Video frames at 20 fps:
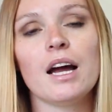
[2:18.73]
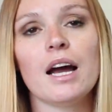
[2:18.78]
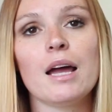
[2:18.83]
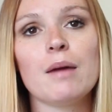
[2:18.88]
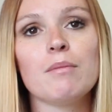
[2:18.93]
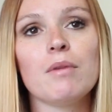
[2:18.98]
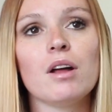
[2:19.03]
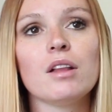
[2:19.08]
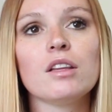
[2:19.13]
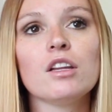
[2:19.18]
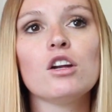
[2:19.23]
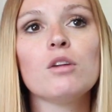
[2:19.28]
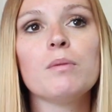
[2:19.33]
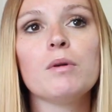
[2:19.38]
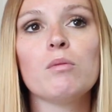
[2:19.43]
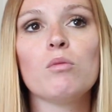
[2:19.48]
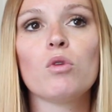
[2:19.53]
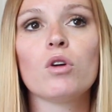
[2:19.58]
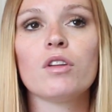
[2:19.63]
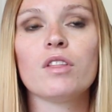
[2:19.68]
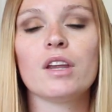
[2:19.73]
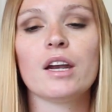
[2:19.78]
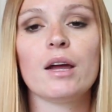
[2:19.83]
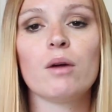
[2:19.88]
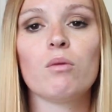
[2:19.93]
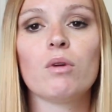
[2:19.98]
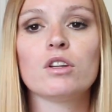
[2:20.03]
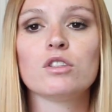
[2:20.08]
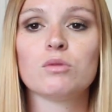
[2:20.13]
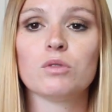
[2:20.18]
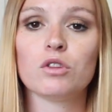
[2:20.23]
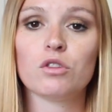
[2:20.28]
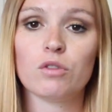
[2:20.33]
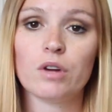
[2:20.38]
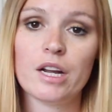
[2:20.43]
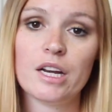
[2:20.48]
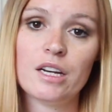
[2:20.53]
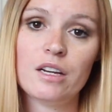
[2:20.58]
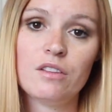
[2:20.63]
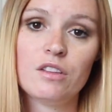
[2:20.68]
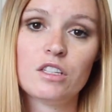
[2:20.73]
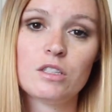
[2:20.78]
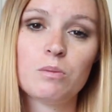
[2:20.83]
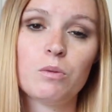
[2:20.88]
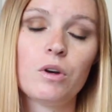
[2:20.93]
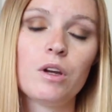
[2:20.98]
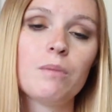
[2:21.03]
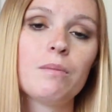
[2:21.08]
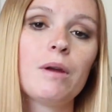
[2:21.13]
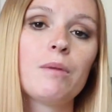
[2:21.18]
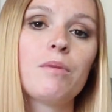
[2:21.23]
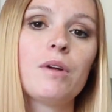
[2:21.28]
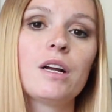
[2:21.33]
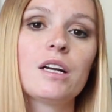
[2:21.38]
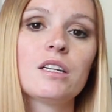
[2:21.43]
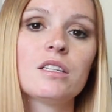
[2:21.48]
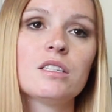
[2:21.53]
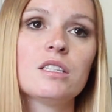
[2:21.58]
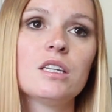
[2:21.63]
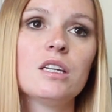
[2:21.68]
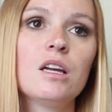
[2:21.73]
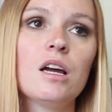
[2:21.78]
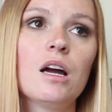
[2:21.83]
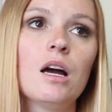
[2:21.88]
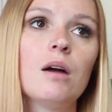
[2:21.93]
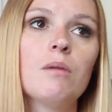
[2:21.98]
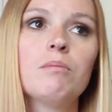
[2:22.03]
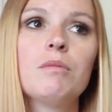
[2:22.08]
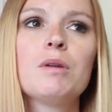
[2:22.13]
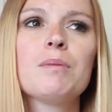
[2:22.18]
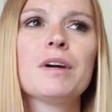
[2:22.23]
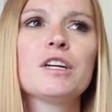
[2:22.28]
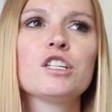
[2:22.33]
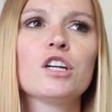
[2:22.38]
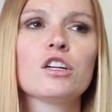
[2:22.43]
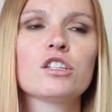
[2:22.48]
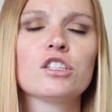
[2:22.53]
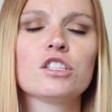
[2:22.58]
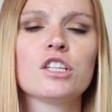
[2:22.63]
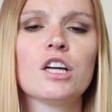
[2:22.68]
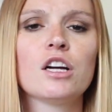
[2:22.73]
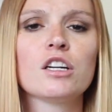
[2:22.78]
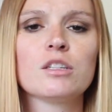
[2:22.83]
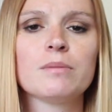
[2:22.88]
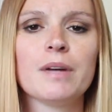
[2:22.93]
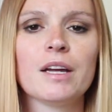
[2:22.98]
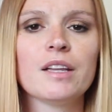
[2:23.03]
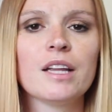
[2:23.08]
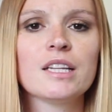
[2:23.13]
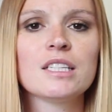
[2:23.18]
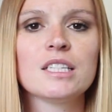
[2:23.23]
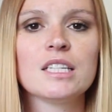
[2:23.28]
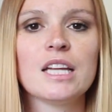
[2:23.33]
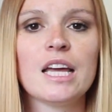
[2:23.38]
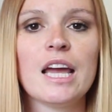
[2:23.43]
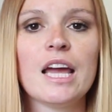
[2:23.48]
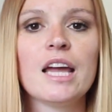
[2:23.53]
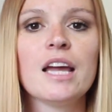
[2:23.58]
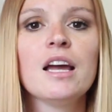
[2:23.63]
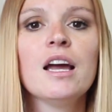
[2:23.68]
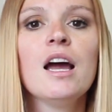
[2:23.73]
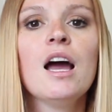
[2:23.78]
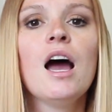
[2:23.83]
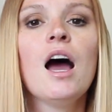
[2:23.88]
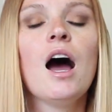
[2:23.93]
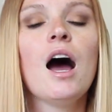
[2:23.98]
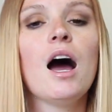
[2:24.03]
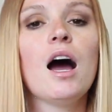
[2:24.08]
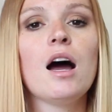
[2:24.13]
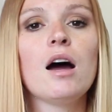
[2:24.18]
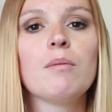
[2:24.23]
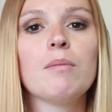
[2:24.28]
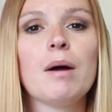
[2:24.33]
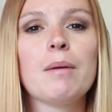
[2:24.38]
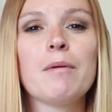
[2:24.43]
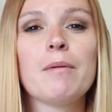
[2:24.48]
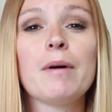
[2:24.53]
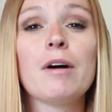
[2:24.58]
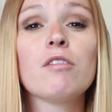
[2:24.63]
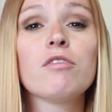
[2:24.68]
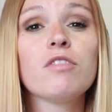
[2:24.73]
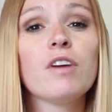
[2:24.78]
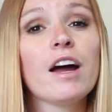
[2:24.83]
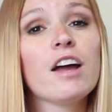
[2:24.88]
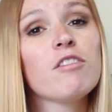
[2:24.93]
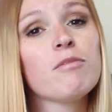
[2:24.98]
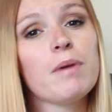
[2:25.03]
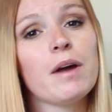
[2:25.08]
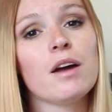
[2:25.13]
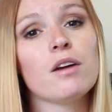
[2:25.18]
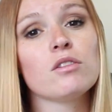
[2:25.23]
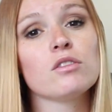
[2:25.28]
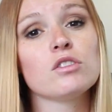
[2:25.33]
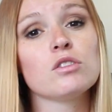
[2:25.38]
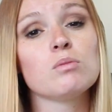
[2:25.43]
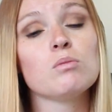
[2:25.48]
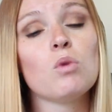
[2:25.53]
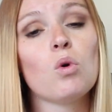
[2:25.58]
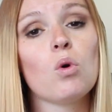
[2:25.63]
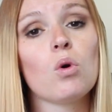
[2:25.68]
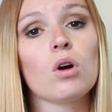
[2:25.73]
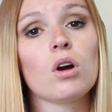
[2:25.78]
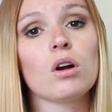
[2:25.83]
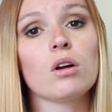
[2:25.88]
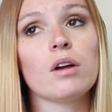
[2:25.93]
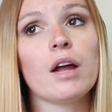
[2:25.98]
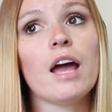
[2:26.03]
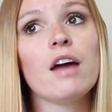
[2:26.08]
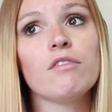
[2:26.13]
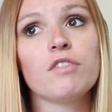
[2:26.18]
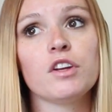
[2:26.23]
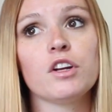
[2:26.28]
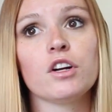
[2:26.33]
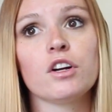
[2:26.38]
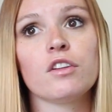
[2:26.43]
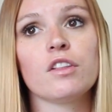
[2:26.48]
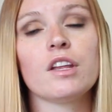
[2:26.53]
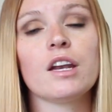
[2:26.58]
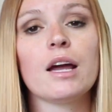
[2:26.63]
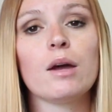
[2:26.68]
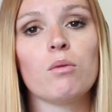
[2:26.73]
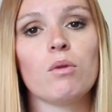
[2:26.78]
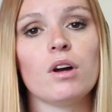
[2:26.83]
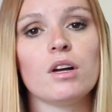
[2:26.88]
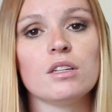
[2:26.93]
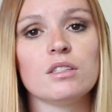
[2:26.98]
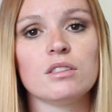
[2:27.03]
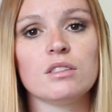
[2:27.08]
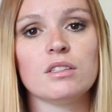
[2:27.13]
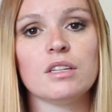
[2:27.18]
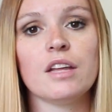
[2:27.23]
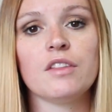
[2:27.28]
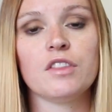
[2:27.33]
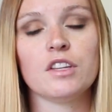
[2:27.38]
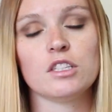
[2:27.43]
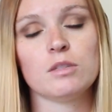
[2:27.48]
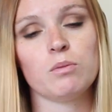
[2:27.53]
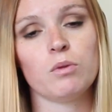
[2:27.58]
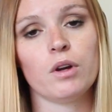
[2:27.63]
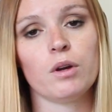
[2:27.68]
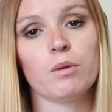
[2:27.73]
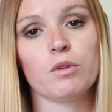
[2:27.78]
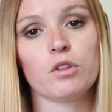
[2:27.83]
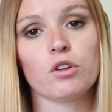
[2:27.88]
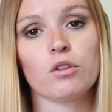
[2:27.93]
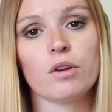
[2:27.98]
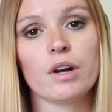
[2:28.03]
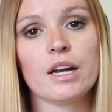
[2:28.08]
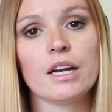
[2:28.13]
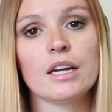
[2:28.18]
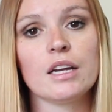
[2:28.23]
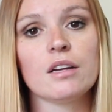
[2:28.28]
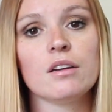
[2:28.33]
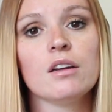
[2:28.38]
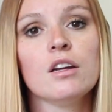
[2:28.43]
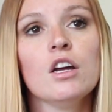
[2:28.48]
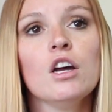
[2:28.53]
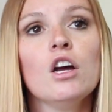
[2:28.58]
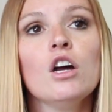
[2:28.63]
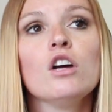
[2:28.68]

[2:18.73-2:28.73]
I'm a little bit more than I was with Graydon at this point in my pregnancy. Um, me and my doctor talked about that today. Um, I'm about five pounds more heavier than I was at this point with Graydon.